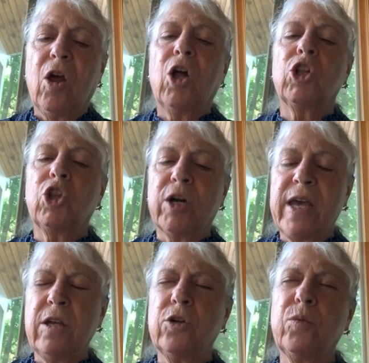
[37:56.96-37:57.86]
look
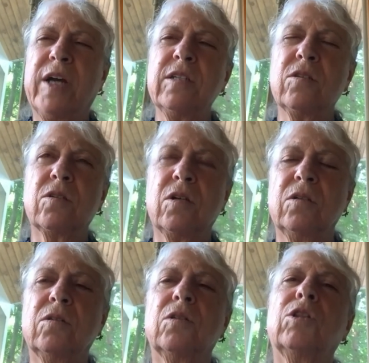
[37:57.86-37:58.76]
at your risk,
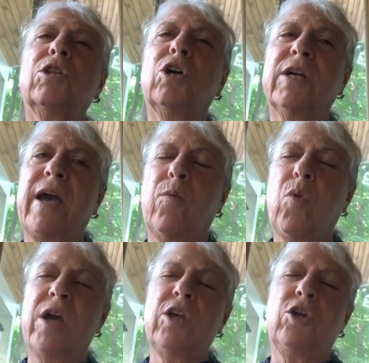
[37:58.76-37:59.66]
look at
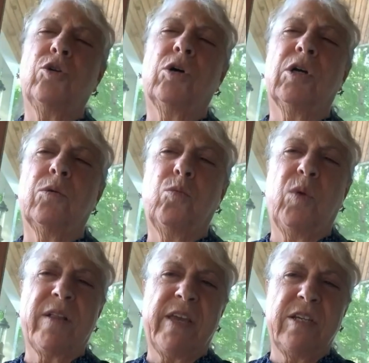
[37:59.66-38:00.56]
what you're
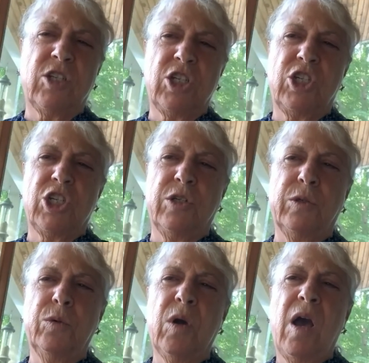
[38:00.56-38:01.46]
willing to
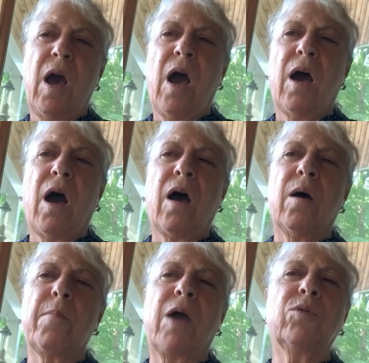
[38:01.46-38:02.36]
do.
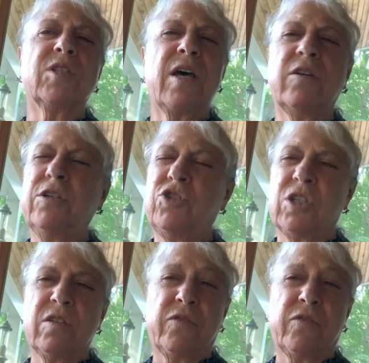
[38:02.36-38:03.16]
I will tell you, just for